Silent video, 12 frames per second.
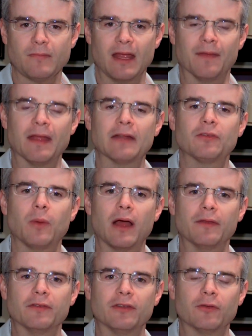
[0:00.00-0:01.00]
And that's
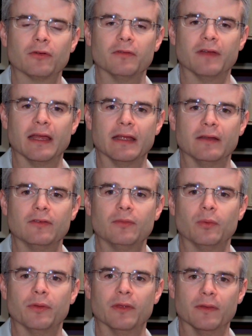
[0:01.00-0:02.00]
why the central veins
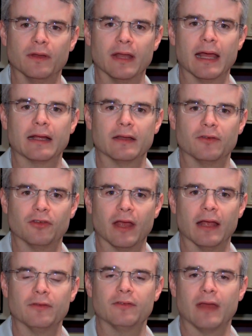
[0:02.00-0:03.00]
within the neck and
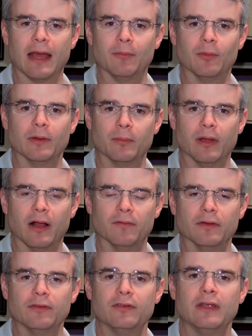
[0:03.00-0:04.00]
chest, abdomen and
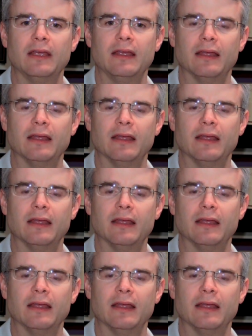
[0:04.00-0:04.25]
pelvis,